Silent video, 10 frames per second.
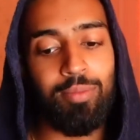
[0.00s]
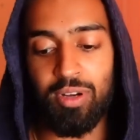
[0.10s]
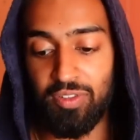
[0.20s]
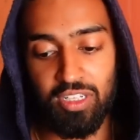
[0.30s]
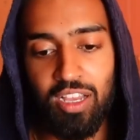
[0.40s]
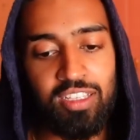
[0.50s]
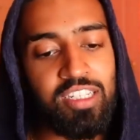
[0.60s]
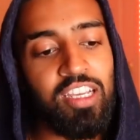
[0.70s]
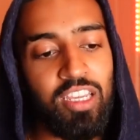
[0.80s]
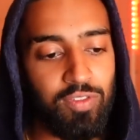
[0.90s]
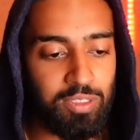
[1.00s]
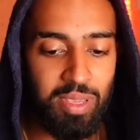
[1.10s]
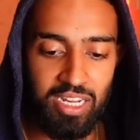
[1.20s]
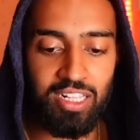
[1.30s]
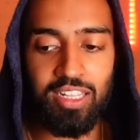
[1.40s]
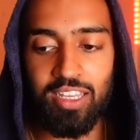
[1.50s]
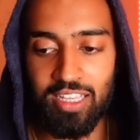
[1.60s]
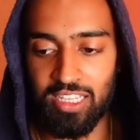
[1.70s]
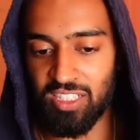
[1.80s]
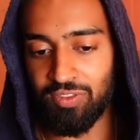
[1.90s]
But if it does, if he's made it clear
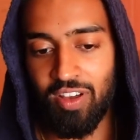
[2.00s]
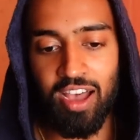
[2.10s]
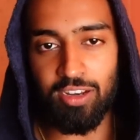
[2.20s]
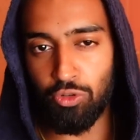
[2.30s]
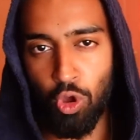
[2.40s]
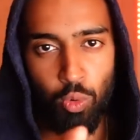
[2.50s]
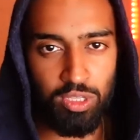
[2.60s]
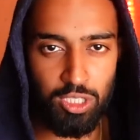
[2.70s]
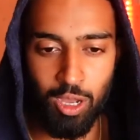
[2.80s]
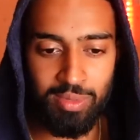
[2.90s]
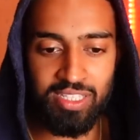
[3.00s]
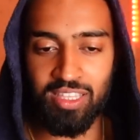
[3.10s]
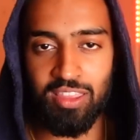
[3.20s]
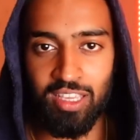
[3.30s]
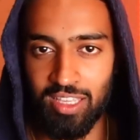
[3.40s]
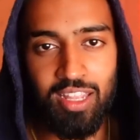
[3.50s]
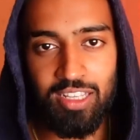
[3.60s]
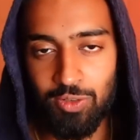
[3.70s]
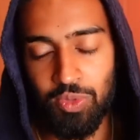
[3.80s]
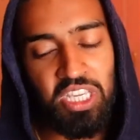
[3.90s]
that he's a fan, no one's commenting thinking that
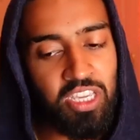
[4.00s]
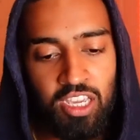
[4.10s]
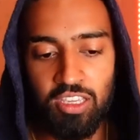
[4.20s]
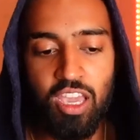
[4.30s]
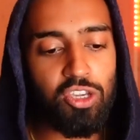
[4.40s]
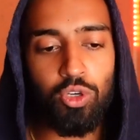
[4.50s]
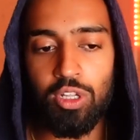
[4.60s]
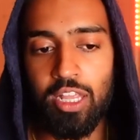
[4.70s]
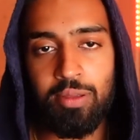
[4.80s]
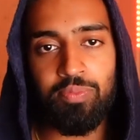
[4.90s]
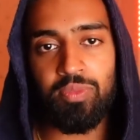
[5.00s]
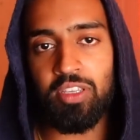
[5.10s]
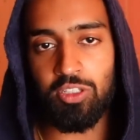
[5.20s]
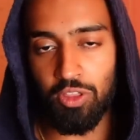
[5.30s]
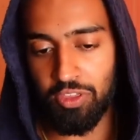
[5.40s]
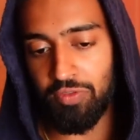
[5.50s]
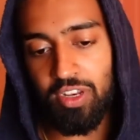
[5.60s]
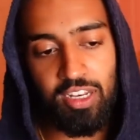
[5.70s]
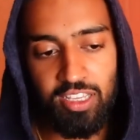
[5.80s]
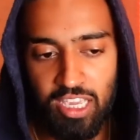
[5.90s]
it's me, yeah, sure, let him. He's got the
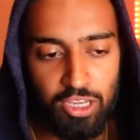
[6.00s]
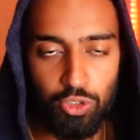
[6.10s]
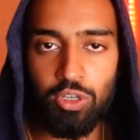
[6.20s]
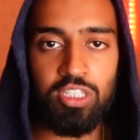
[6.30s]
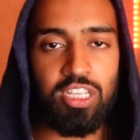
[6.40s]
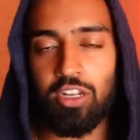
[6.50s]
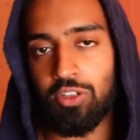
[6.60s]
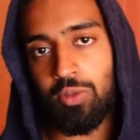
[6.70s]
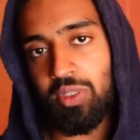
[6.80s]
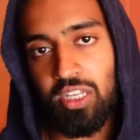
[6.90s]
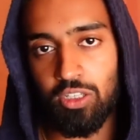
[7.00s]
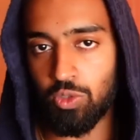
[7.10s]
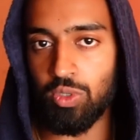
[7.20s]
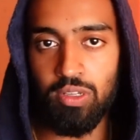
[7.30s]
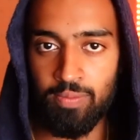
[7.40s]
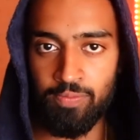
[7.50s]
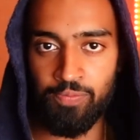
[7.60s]
affiliate link, yeah, sure, he's getting us some sales, sweet.